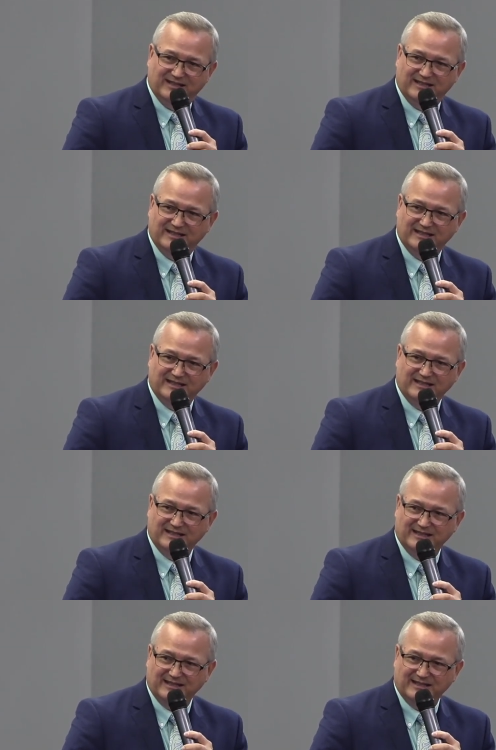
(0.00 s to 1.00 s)

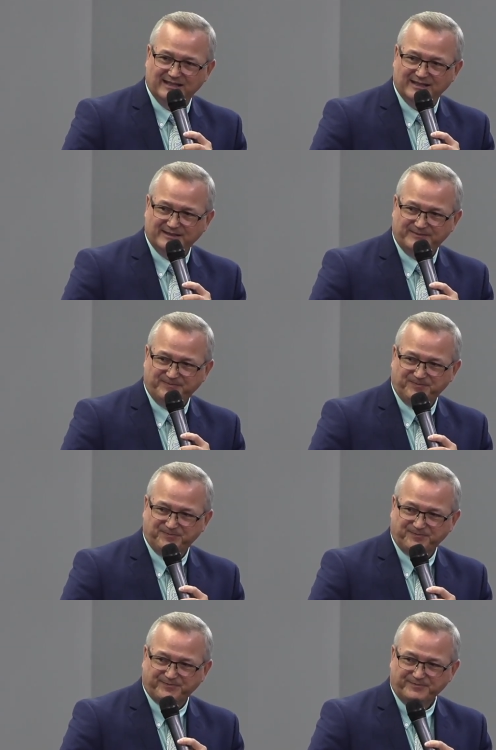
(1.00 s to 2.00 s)

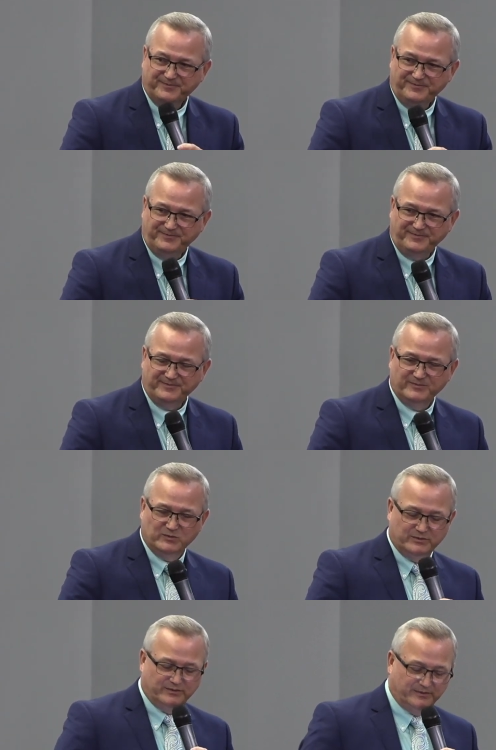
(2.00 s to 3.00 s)

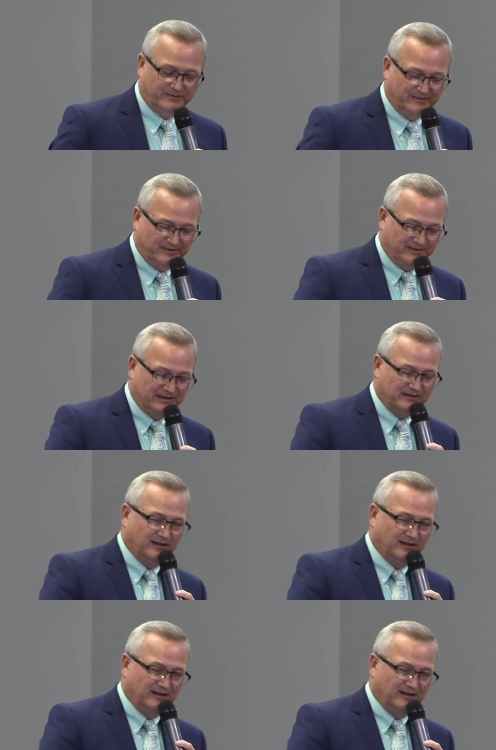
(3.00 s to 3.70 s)
Nothing is said.